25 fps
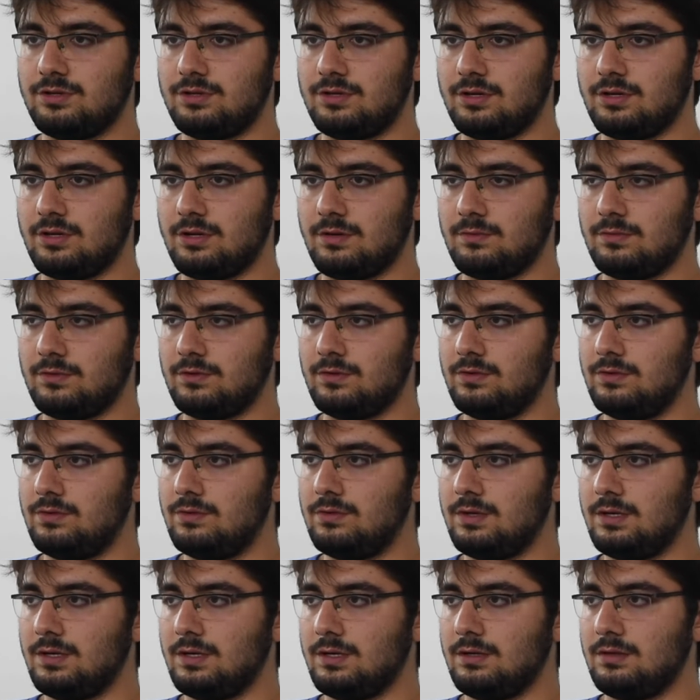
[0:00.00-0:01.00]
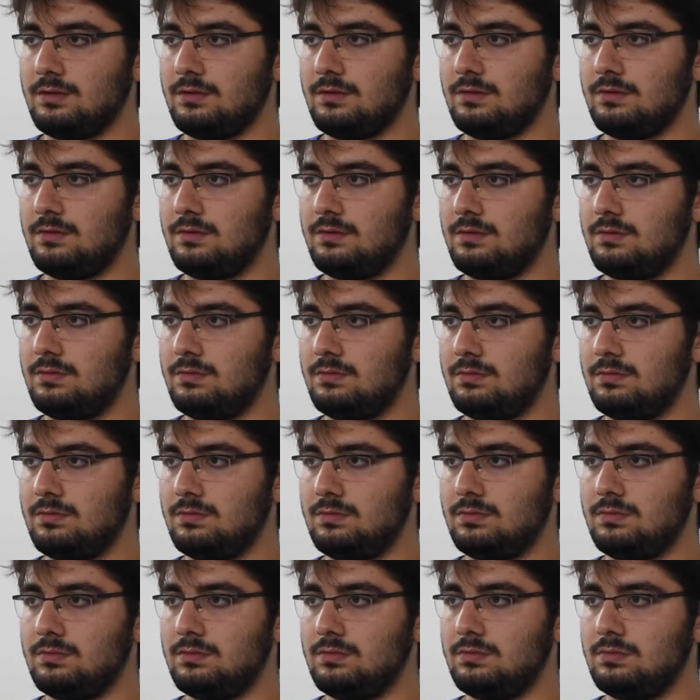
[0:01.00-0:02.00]
to come to, and
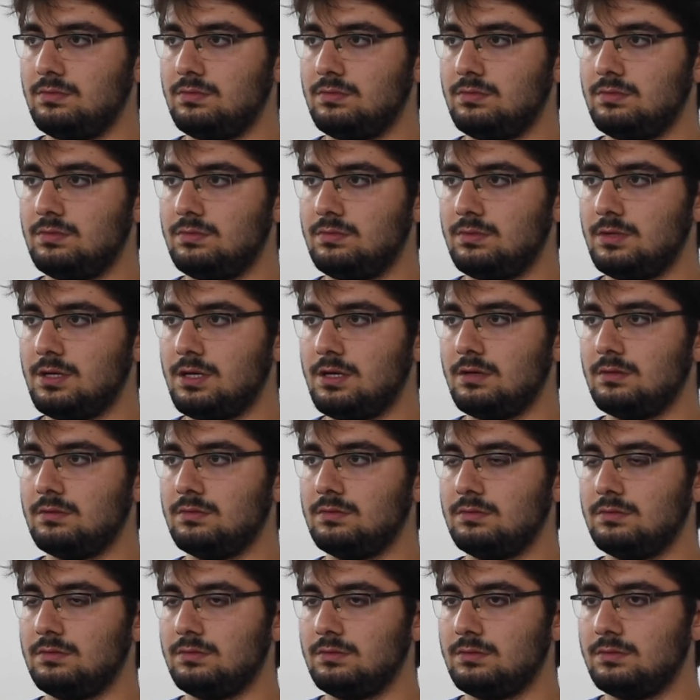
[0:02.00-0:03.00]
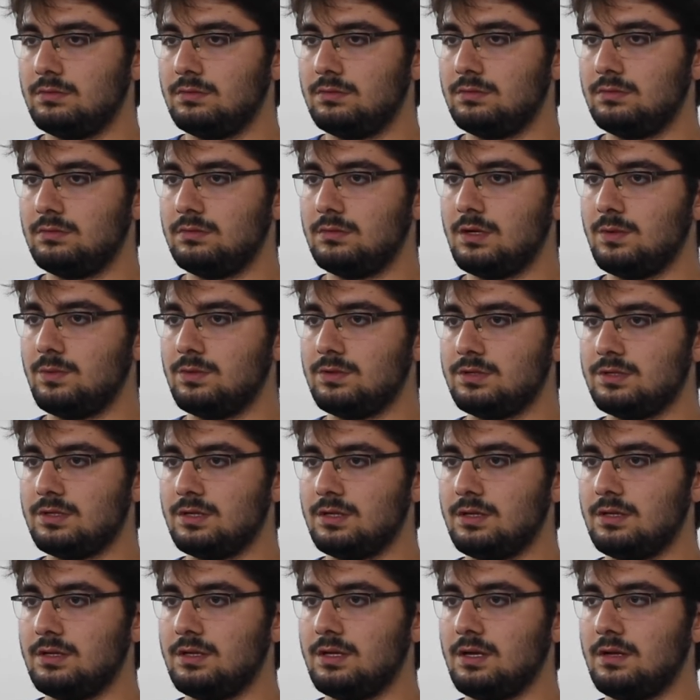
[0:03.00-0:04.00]
yeah, I would
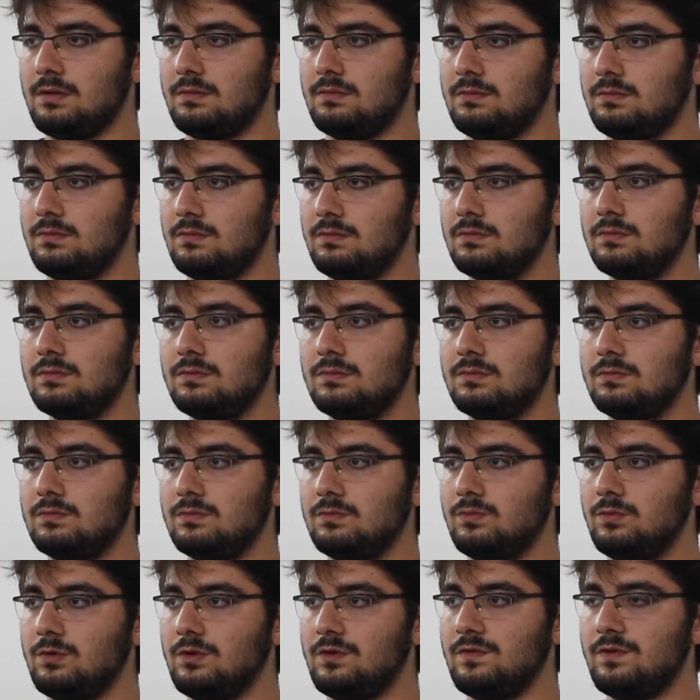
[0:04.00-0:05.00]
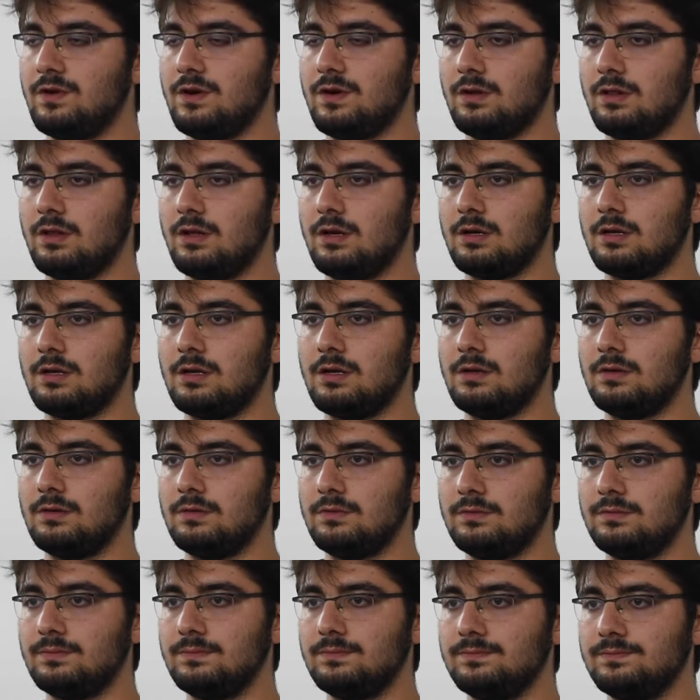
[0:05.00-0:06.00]
say that we're very lucky
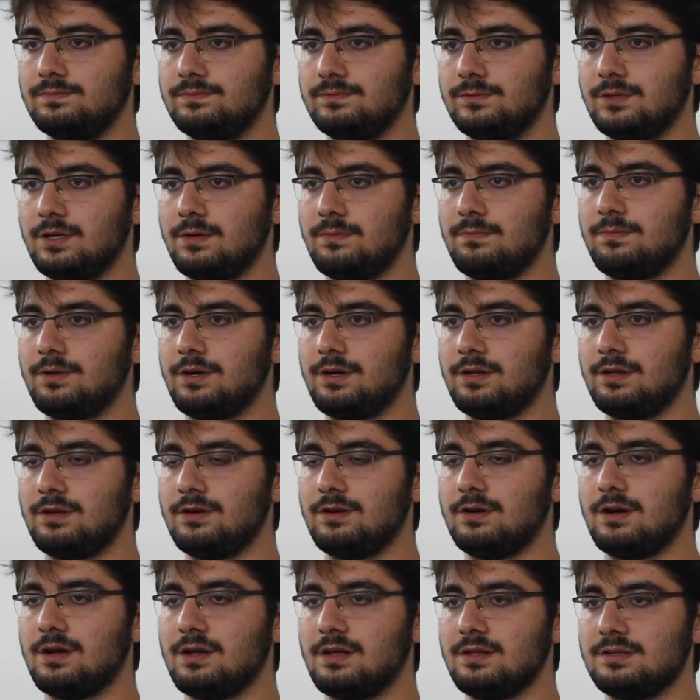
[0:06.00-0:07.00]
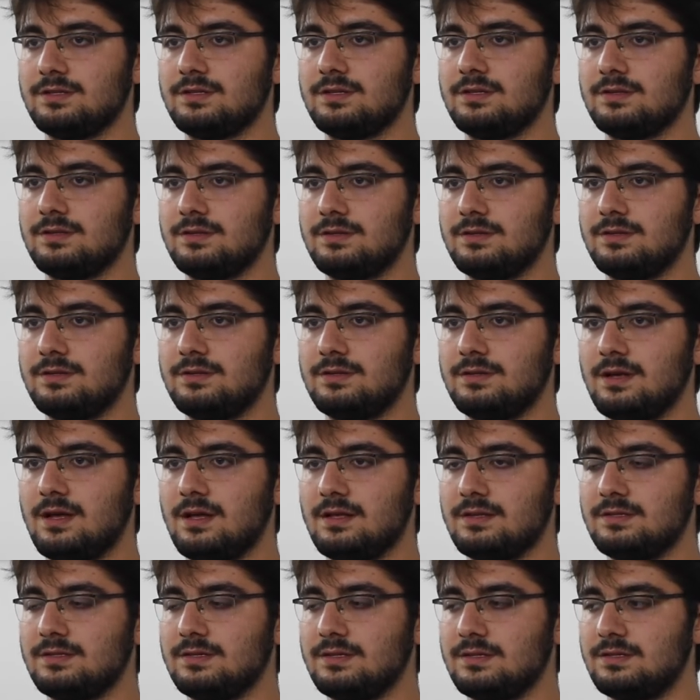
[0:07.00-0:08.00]
compared to our
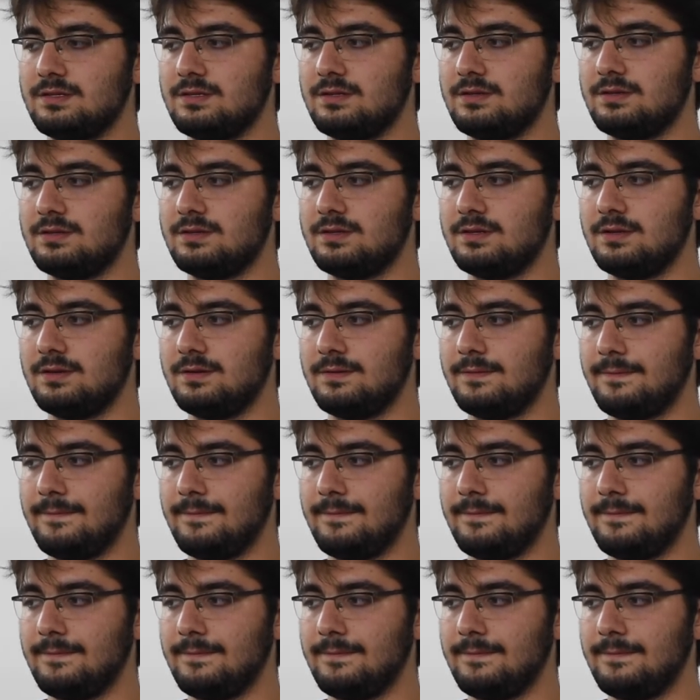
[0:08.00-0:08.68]
ancestors.